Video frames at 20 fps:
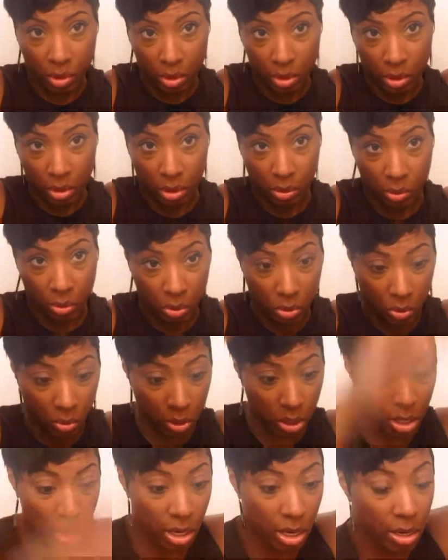See which
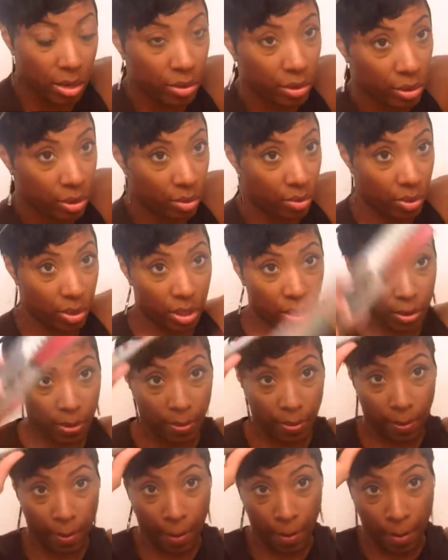way the hair is going.
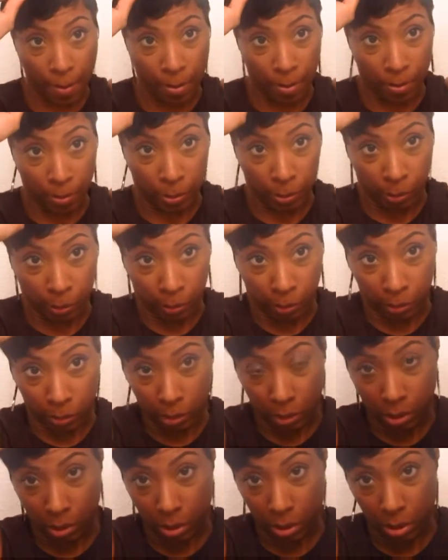
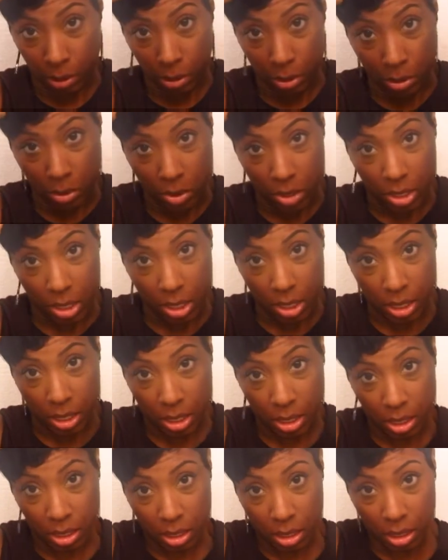This is going
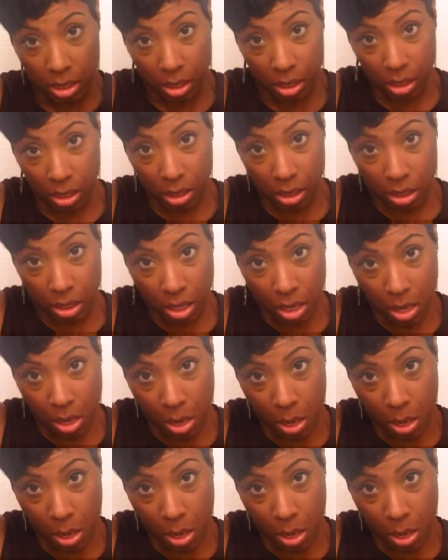like this.